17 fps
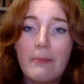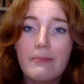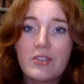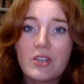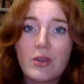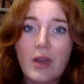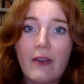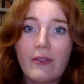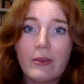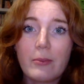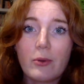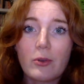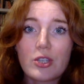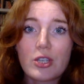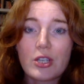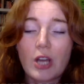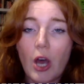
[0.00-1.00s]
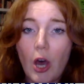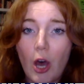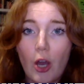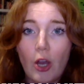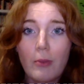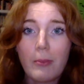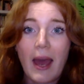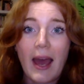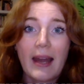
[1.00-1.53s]
um, to have an abortion at
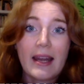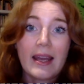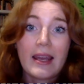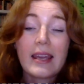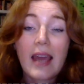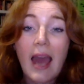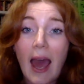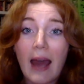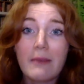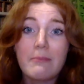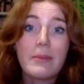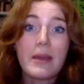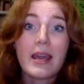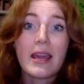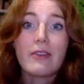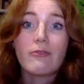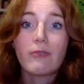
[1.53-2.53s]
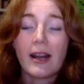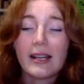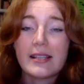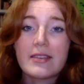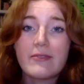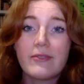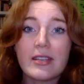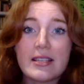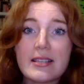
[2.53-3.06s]
home. And it can be
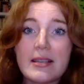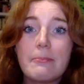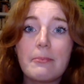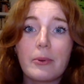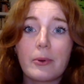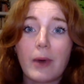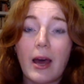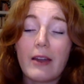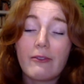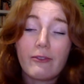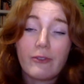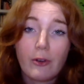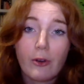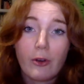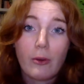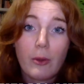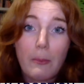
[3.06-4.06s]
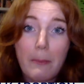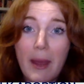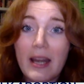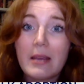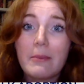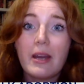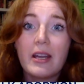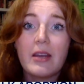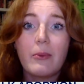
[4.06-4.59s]
relatively simple. And for
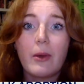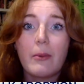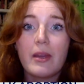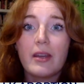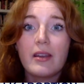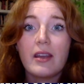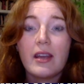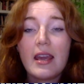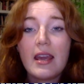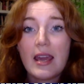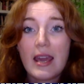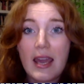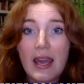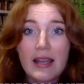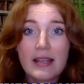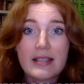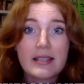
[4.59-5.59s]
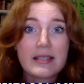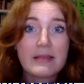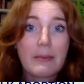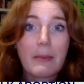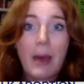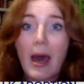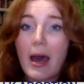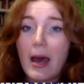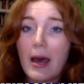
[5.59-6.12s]
many, many women, it's
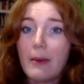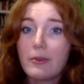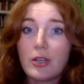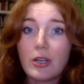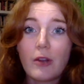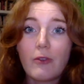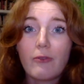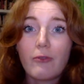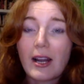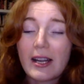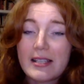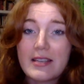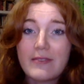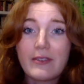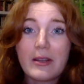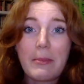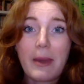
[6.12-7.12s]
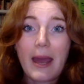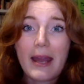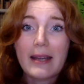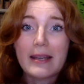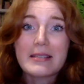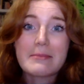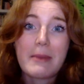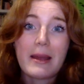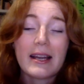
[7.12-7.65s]
uh, you know, relatively
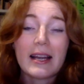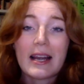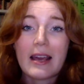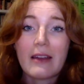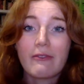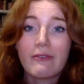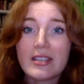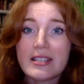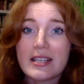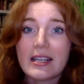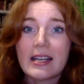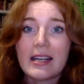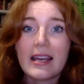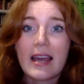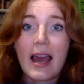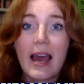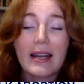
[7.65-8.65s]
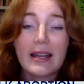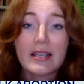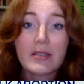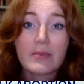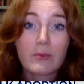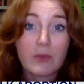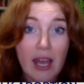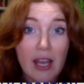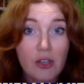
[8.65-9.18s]
painless mentally and physically, and
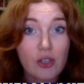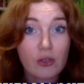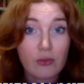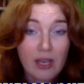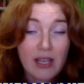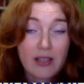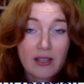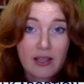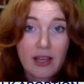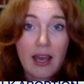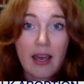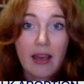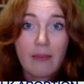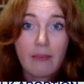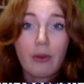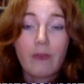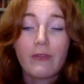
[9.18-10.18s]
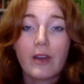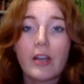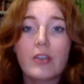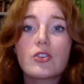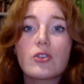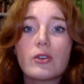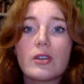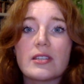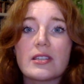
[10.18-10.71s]
it's their it It's their
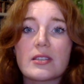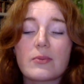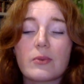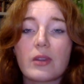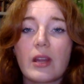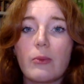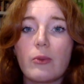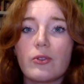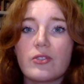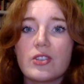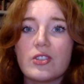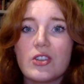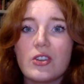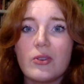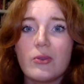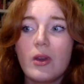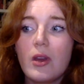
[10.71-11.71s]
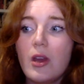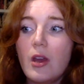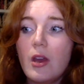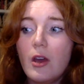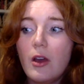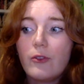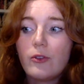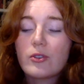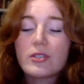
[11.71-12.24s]
preferred choice. It's what they want to do.
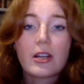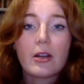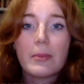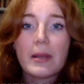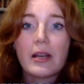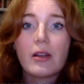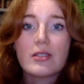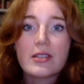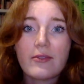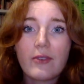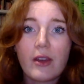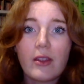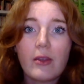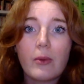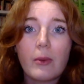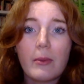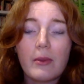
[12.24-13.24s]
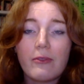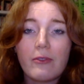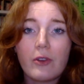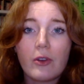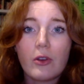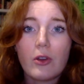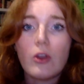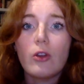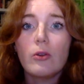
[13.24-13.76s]
Of course, there will be lots of other women
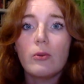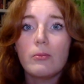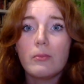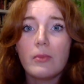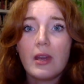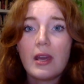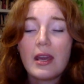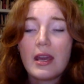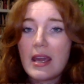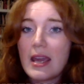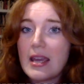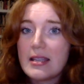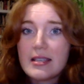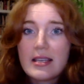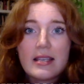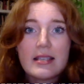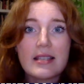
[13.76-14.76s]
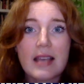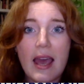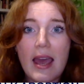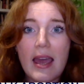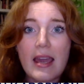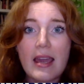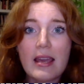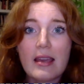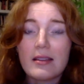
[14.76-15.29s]
for whom it is
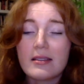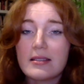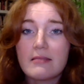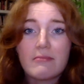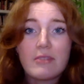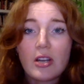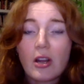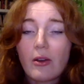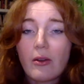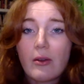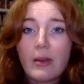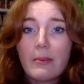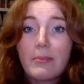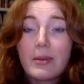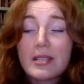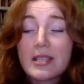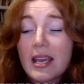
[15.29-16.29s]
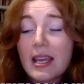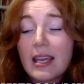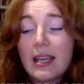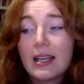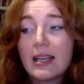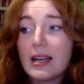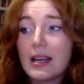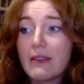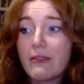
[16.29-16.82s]
a, you know, and
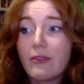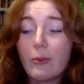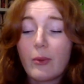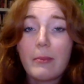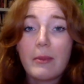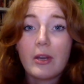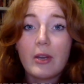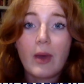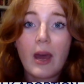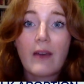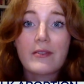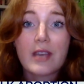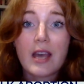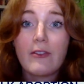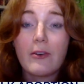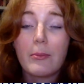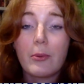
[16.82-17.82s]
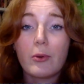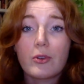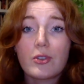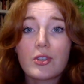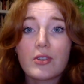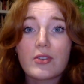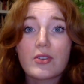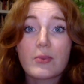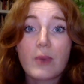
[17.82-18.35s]
particularly for women who have to have
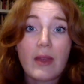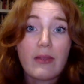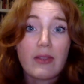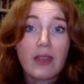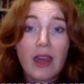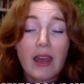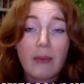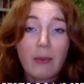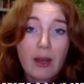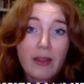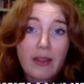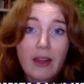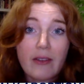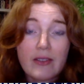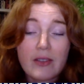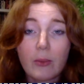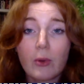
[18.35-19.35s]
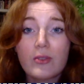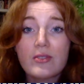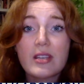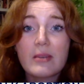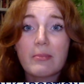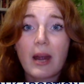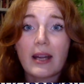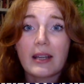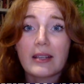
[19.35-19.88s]
abortions when there, when there is a
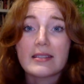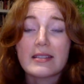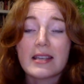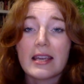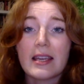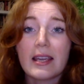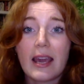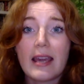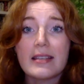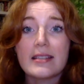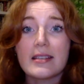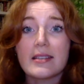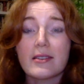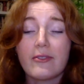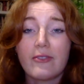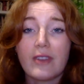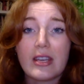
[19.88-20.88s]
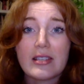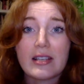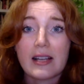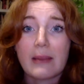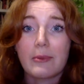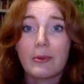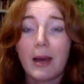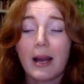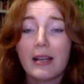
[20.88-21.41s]
wanted pregnancy in cases of fetal
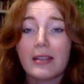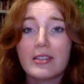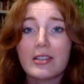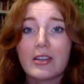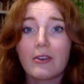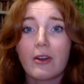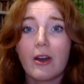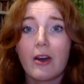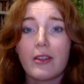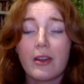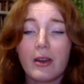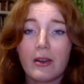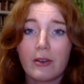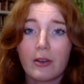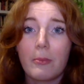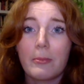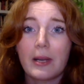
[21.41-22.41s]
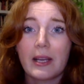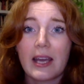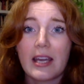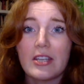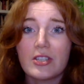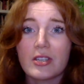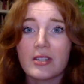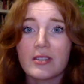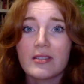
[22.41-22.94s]
abnormality or other
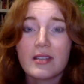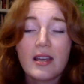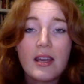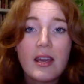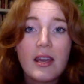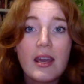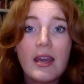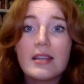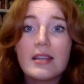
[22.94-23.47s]
complications,